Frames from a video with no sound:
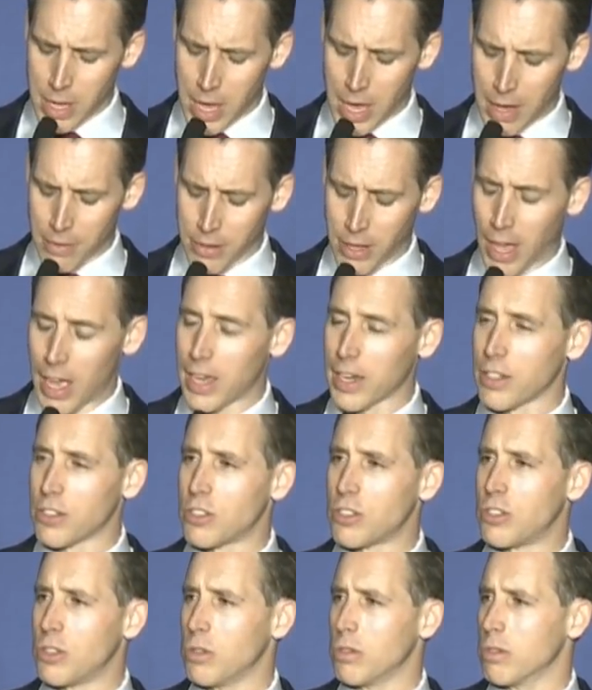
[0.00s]
of college
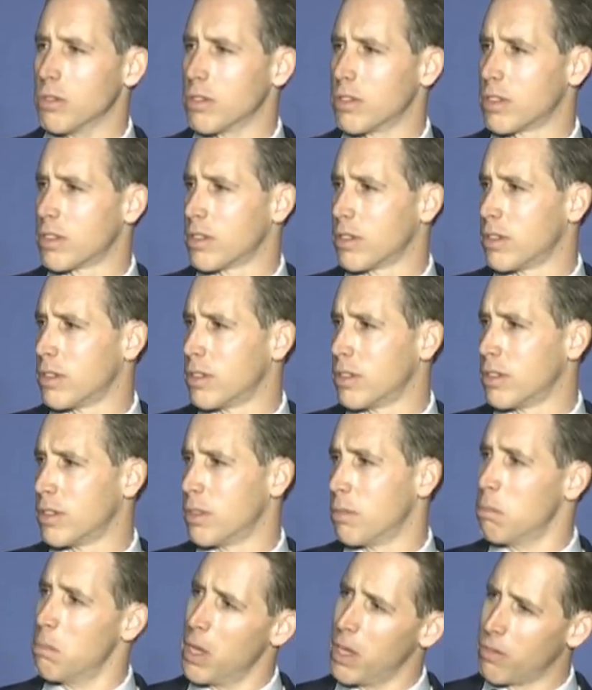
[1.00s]
students,
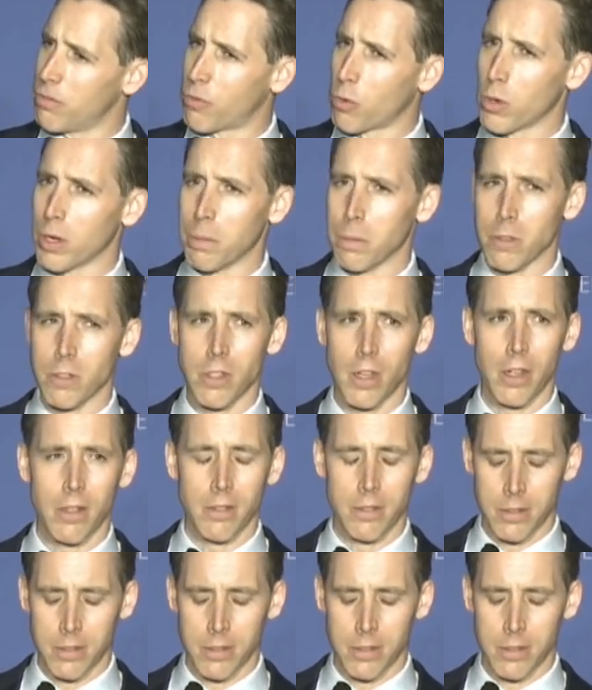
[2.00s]
men 40%.